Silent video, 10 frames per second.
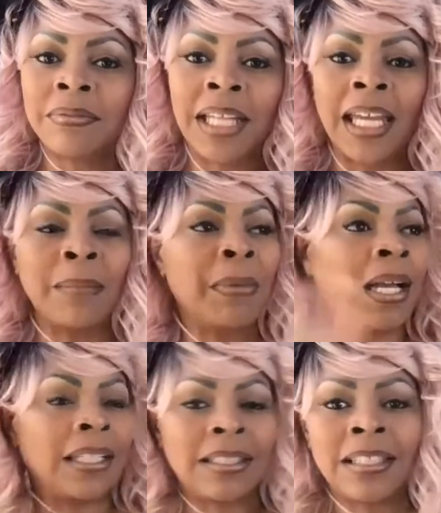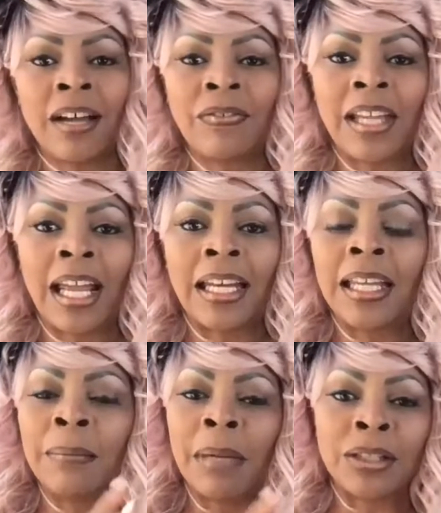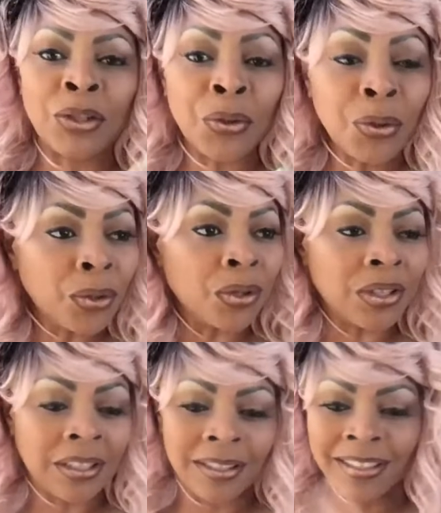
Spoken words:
take my stuff that I need, my tools.